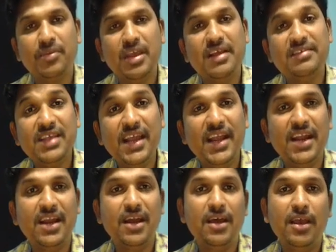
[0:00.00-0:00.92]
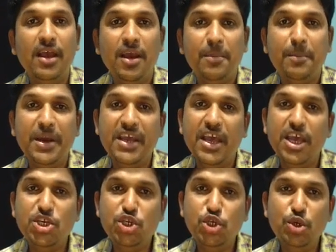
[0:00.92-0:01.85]
Second, by
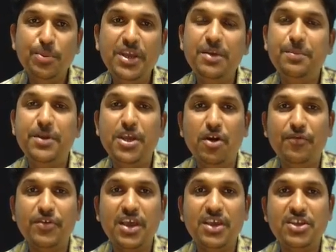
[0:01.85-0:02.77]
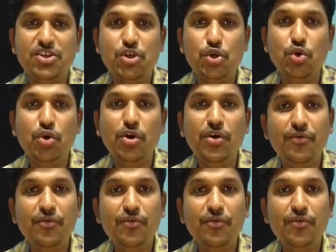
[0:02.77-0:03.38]
assuming P of k is true,